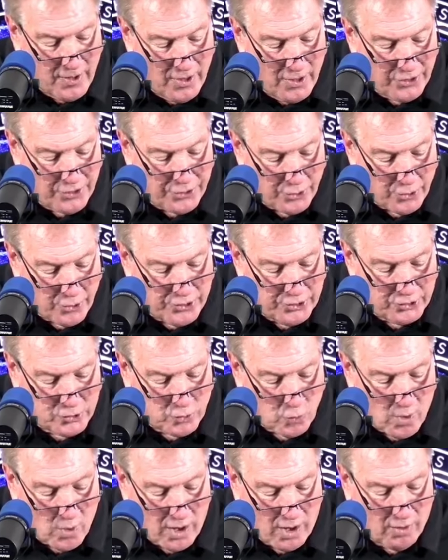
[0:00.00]
3rd and
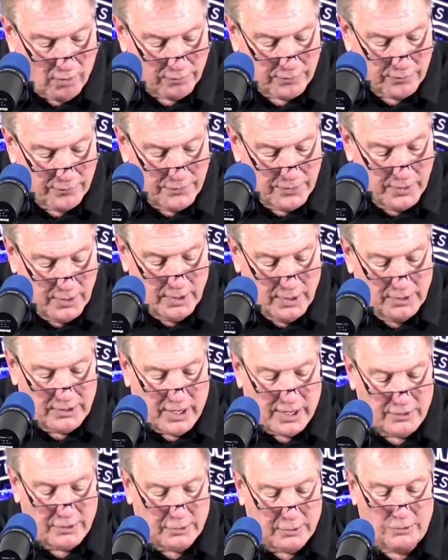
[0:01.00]
12.
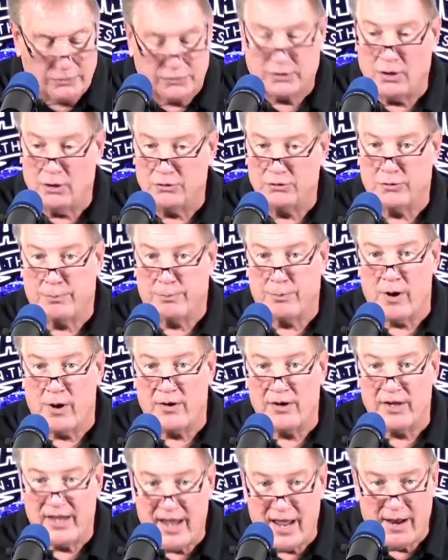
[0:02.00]
Daniels goes to Brown
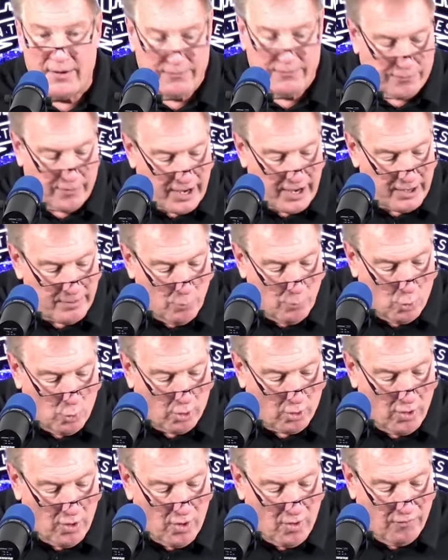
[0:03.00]
again for 8
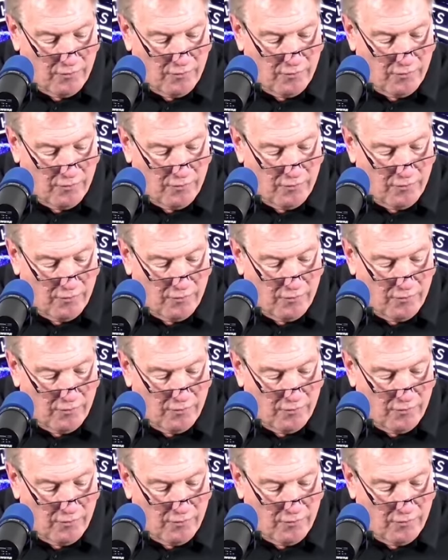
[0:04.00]
more.